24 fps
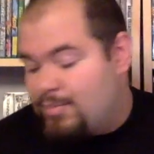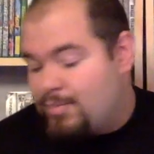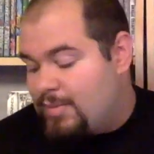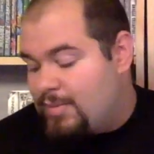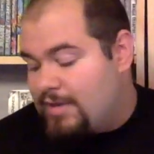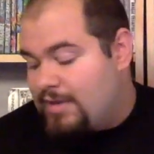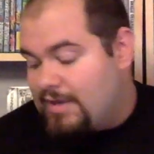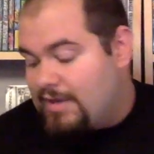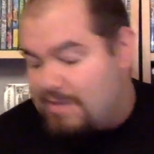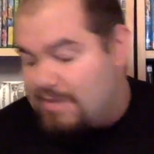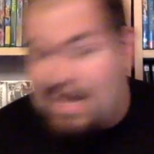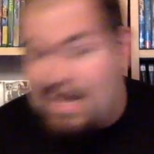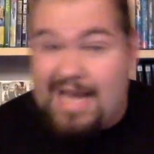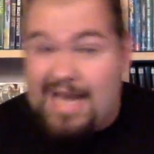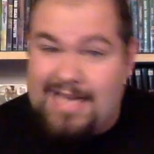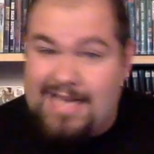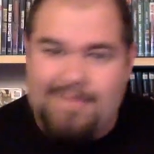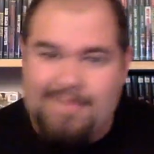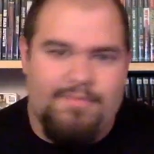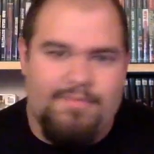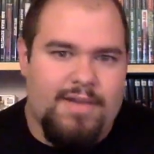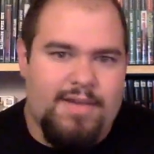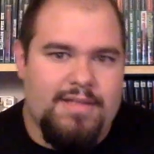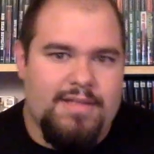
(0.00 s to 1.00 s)
but I
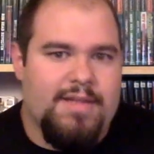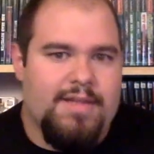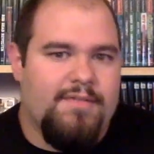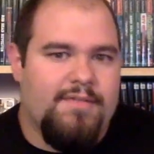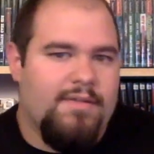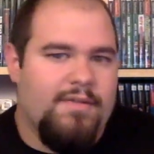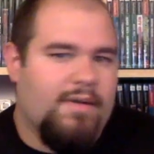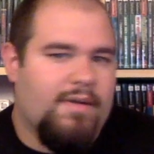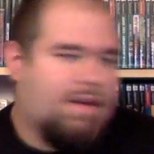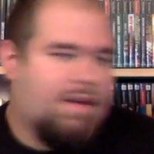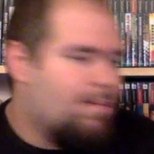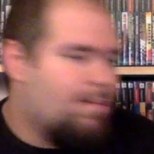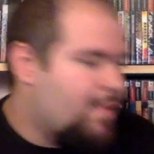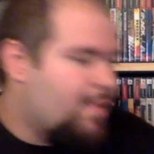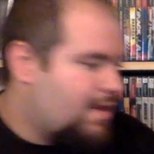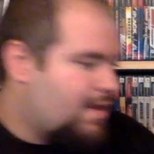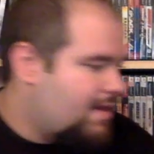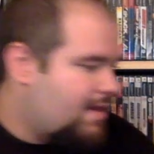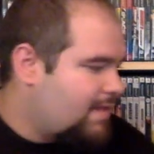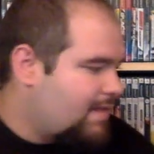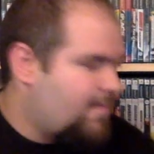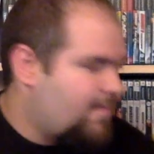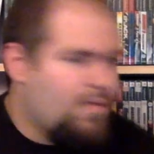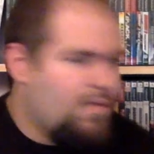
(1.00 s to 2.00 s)
definitely recommend
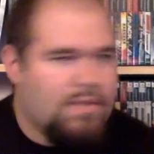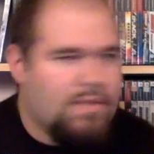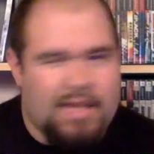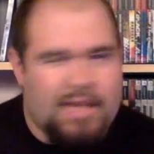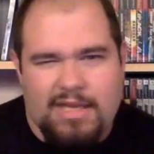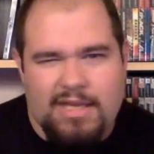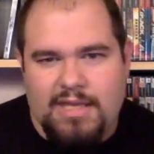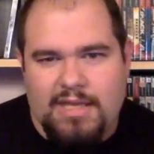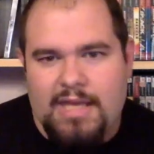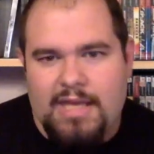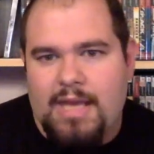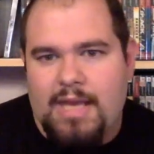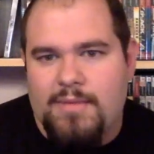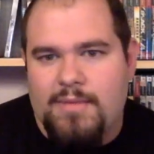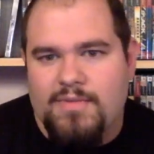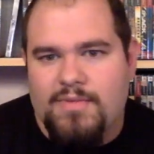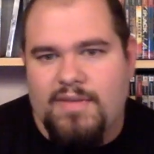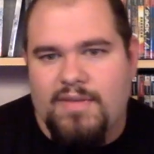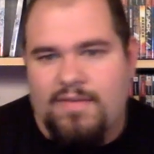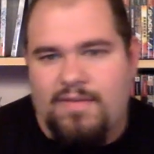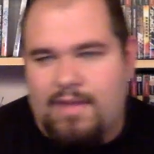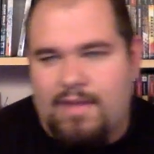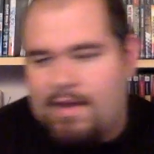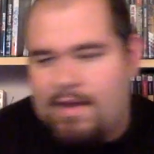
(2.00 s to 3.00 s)
it if you like games
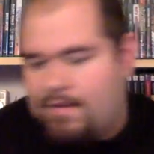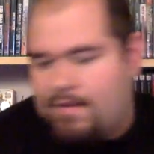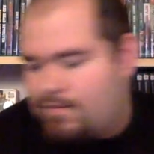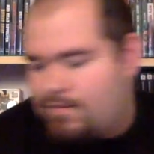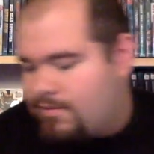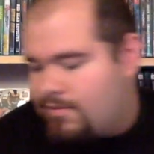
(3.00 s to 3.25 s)
like that.